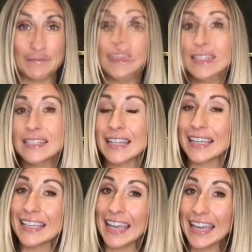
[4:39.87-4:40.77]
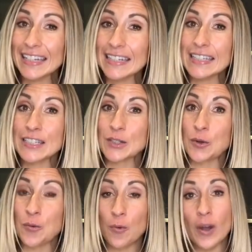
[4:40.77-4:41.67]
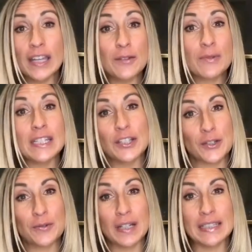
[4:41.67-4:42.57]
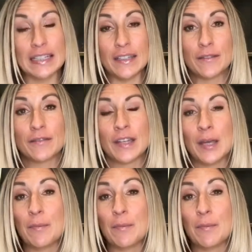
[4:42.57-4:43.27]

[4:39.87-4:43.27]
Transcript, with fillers: This again is quite restrictive